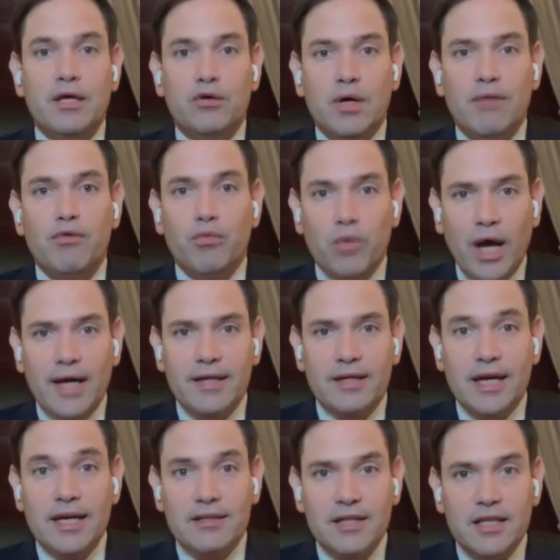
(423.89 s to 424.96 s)
you have a
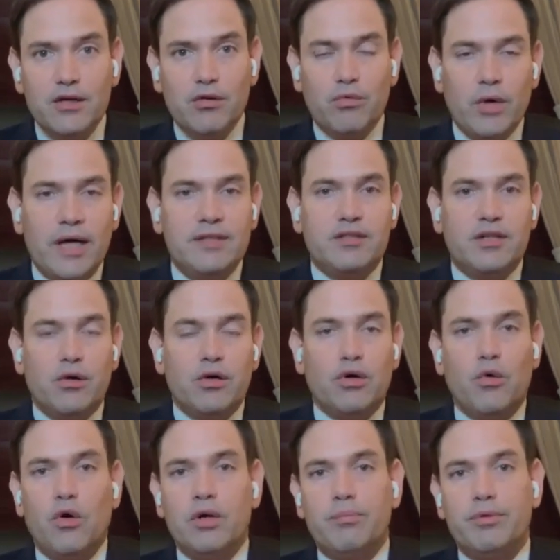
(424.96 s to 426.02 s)
legal right to go to
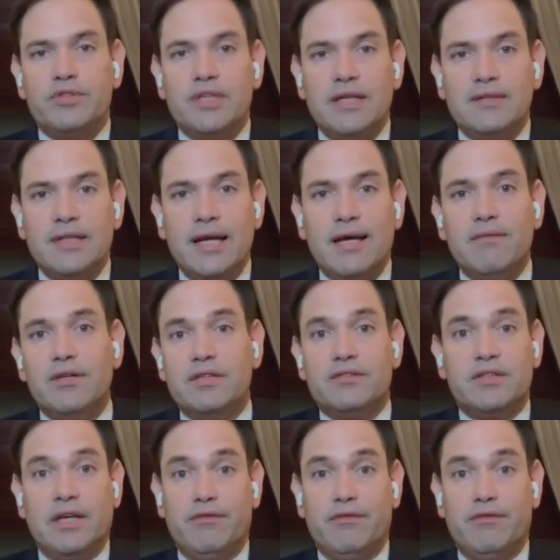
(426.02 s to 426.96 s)
court and present that evidence.